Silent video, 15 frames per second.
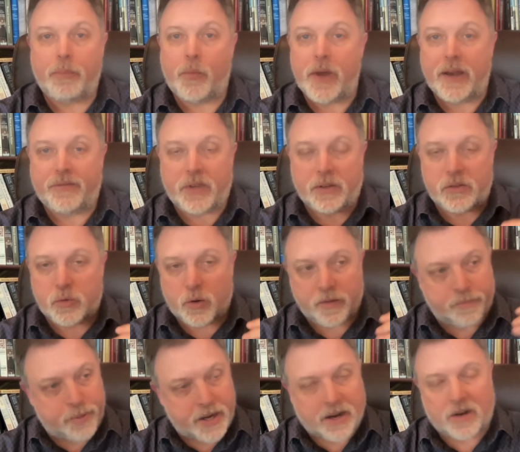up, and we have to sort
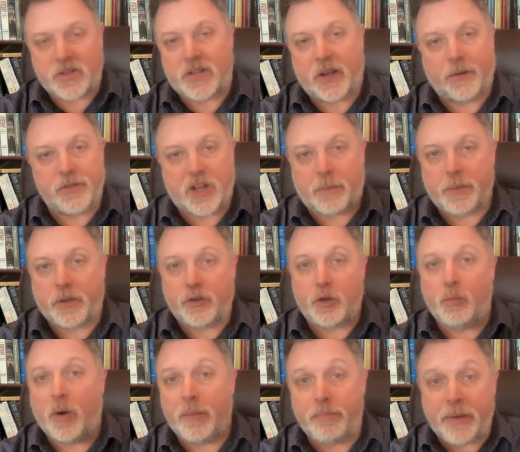of pick ourselves up and
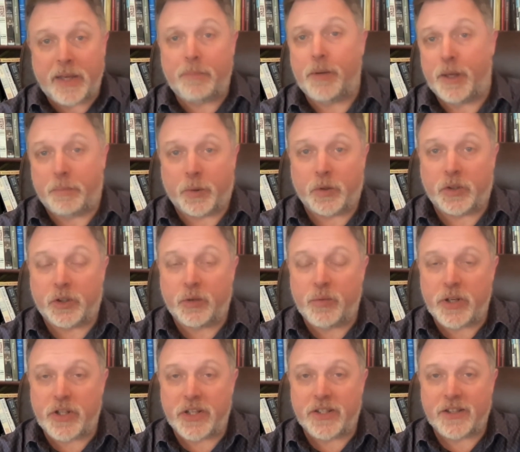do what big people do,
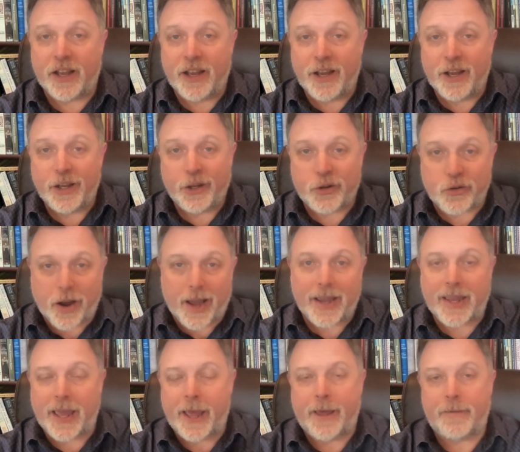which is you try
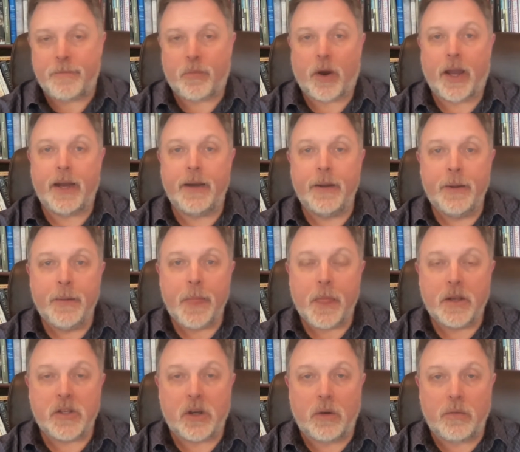again, right?
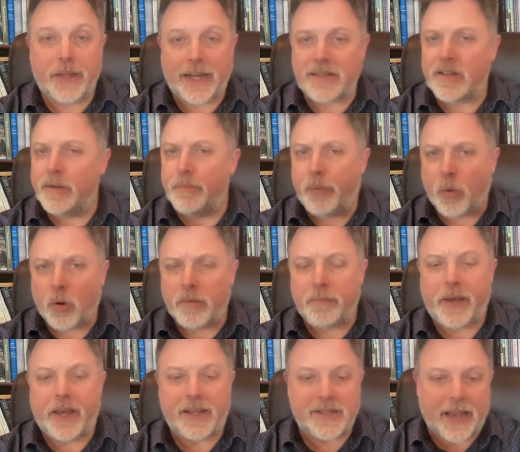So that's an important
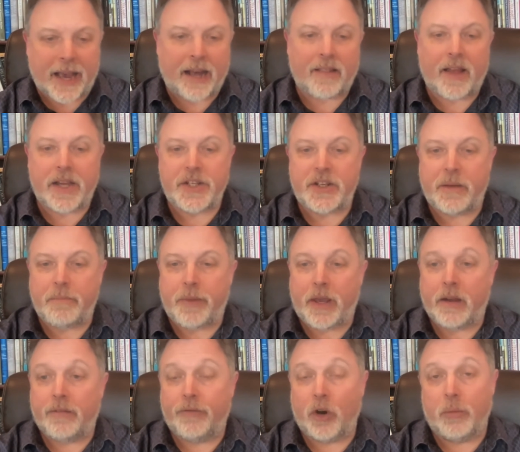piece, allyship
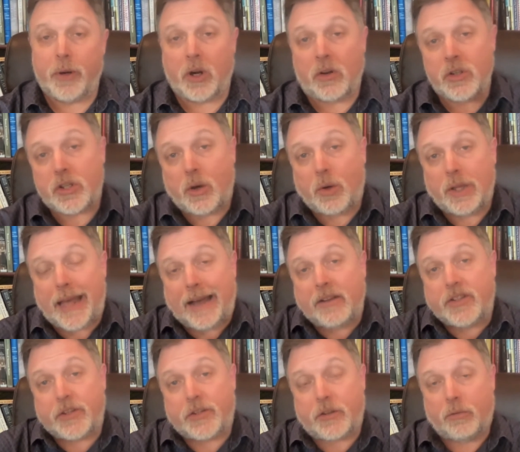being a verb. It also
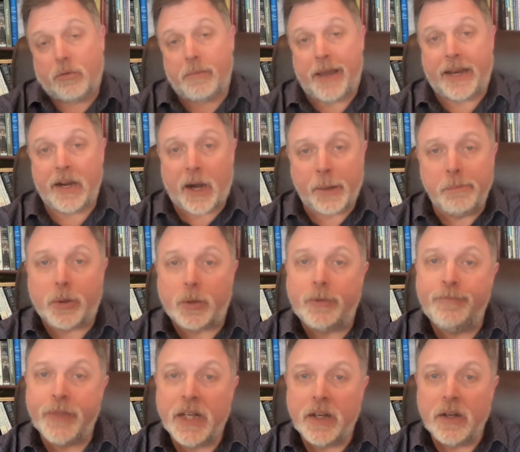allows us to remain humble,
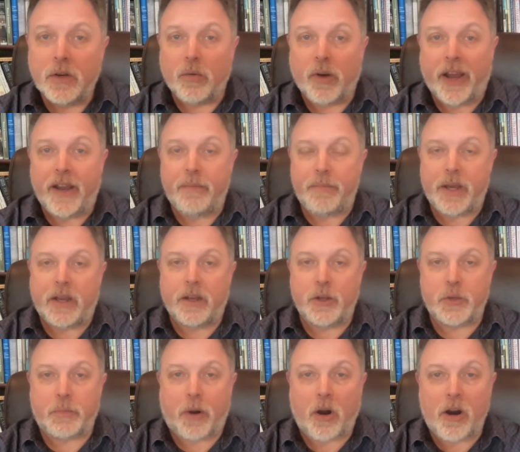right?
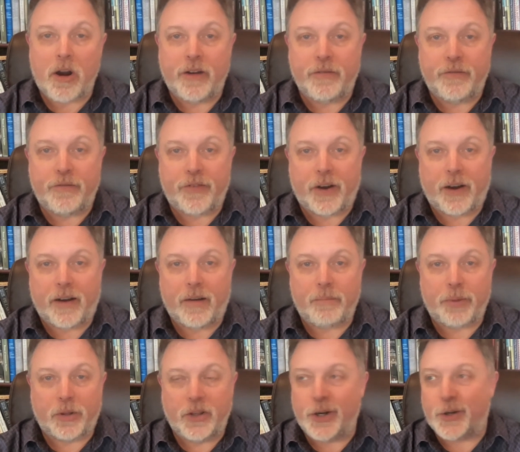Because part of
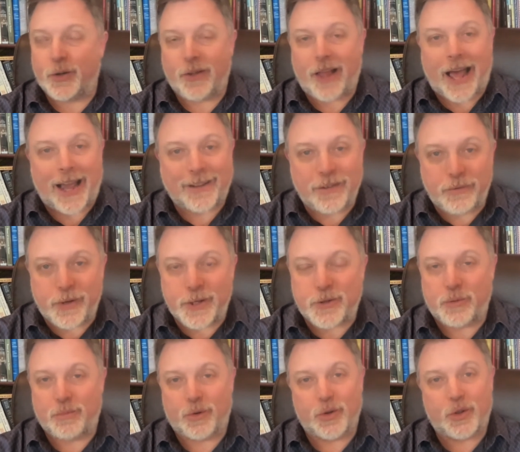political
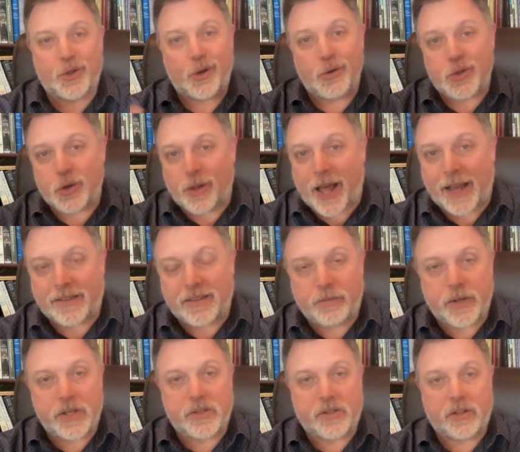activism or social
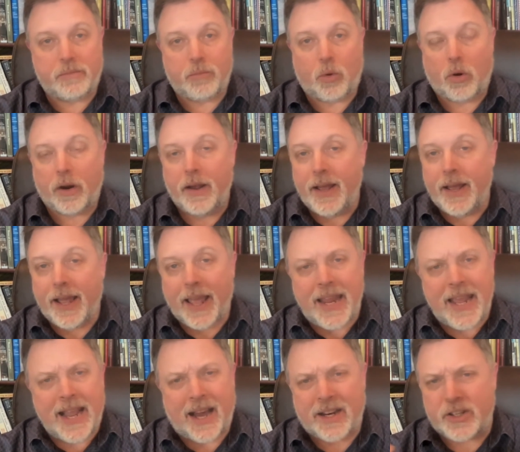activism or
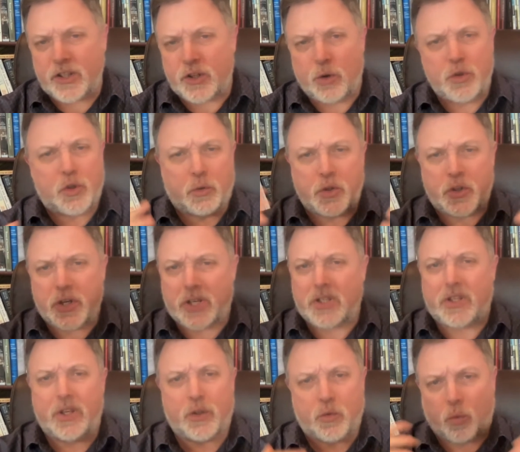any kind of social
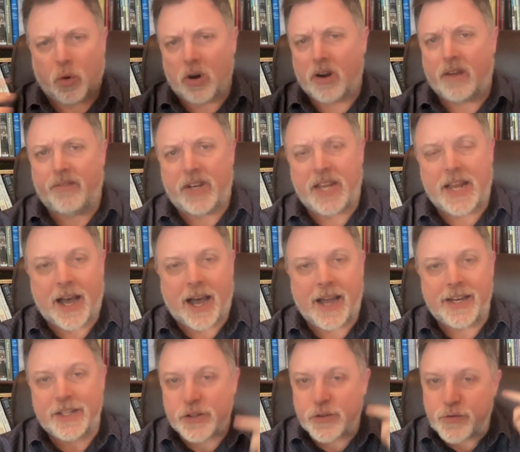justice work of any
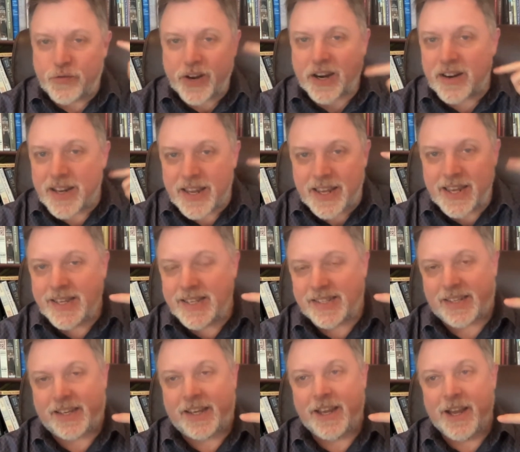kind is it's very
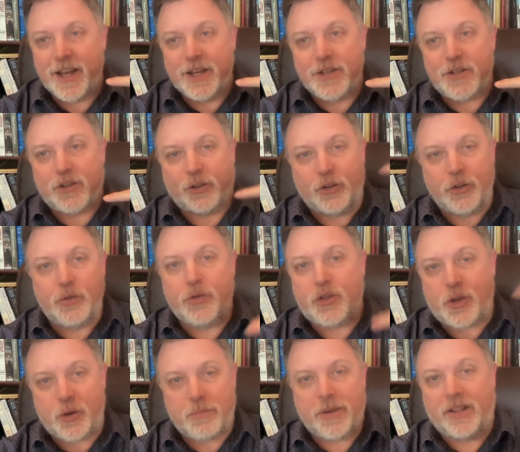easy to
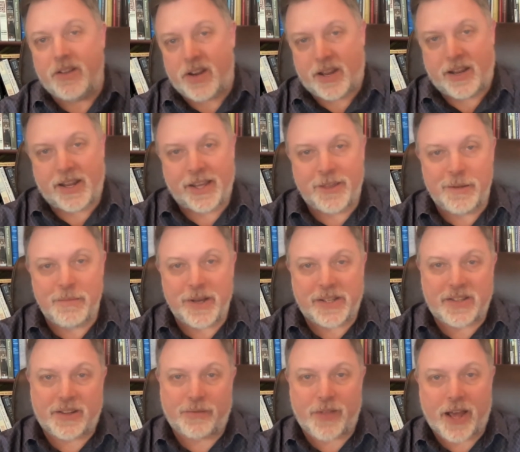lose humility in the
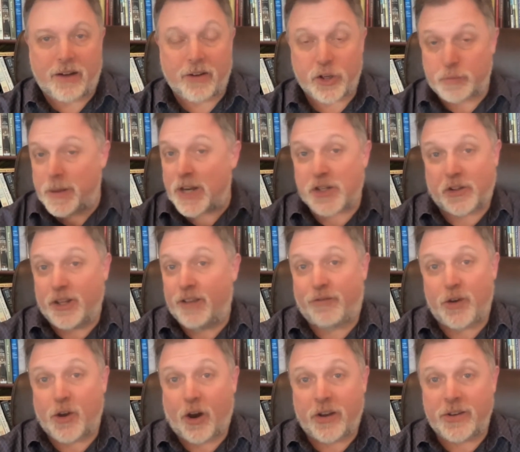midst of that, right? Especially if
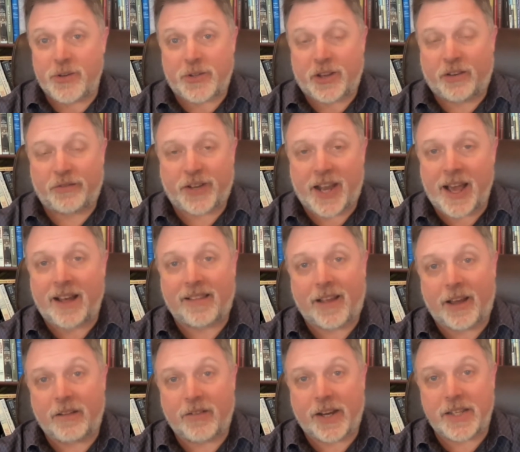you call yourself an
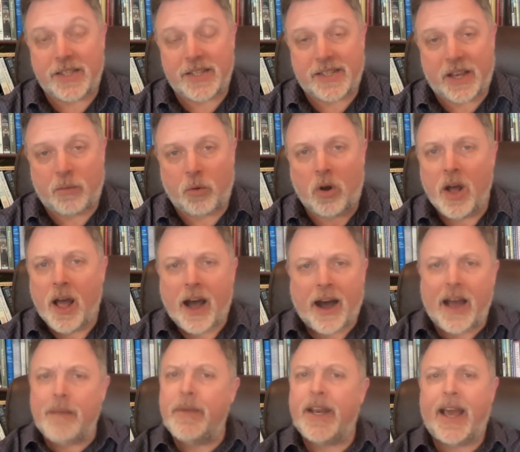ally, right? To say, well,
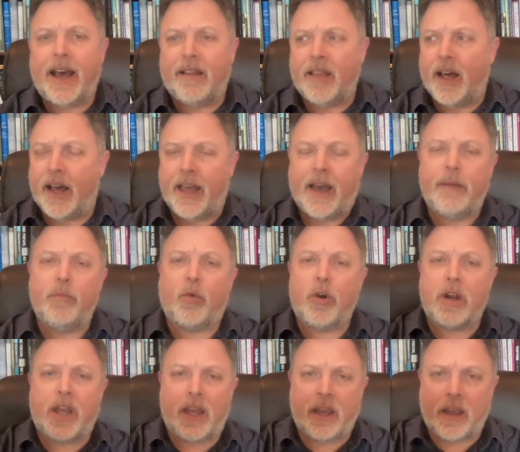I'm an ally, I'm
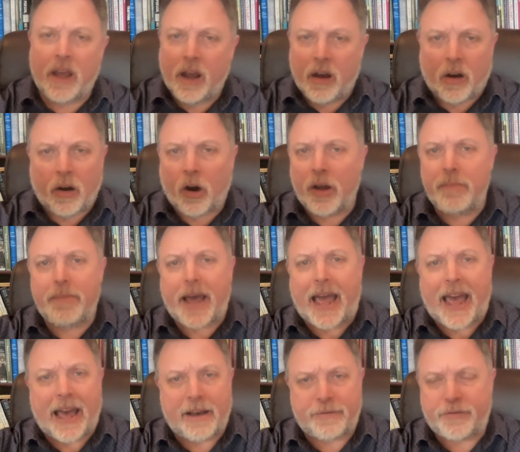working on
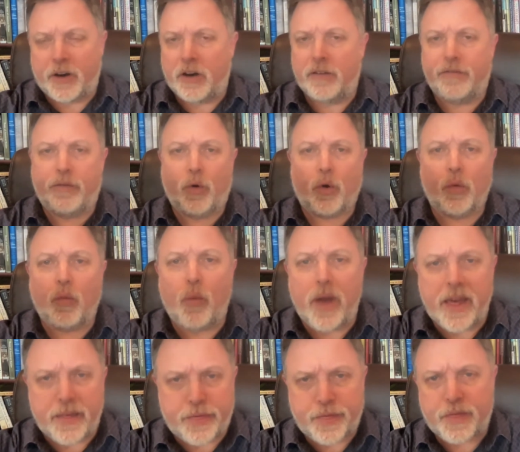behalf of or
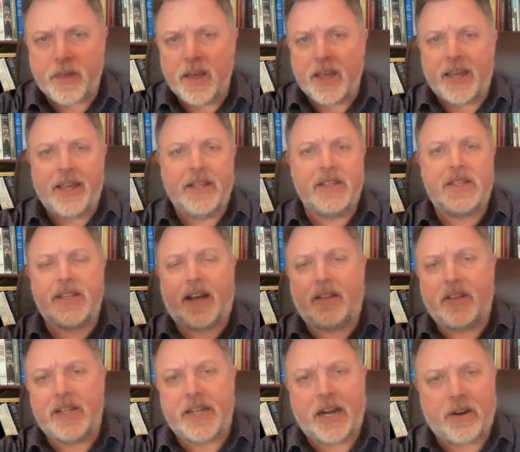with, in
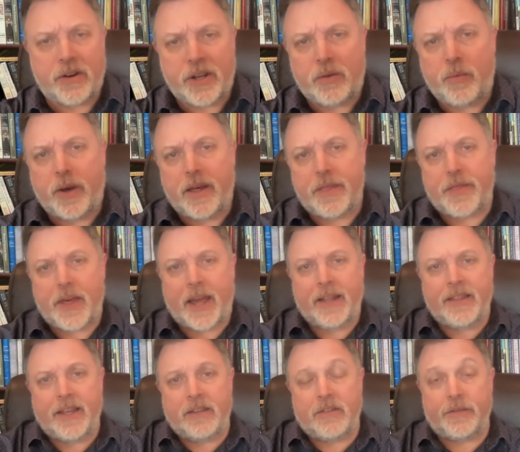solidarity with,
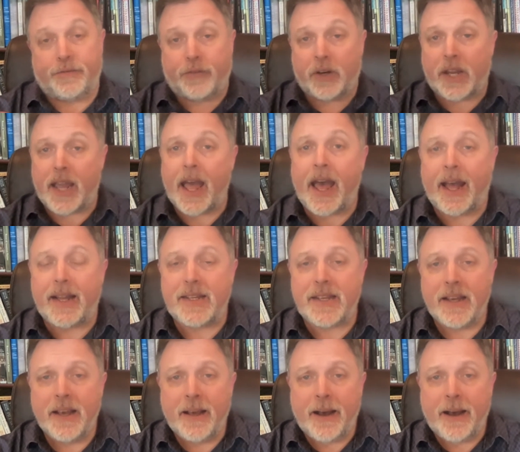and then to forget